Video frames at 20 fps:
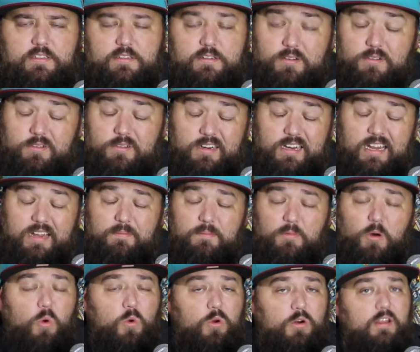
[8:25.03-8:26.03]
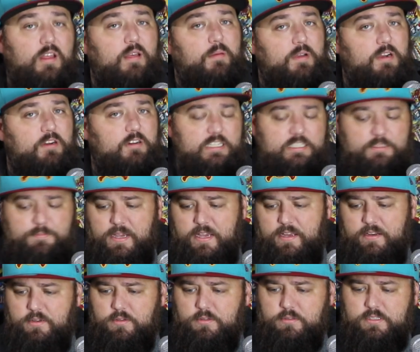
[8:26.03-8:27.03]
not older than a middle-aged
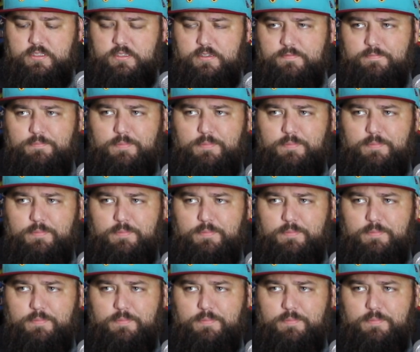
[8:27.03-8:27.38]
man who's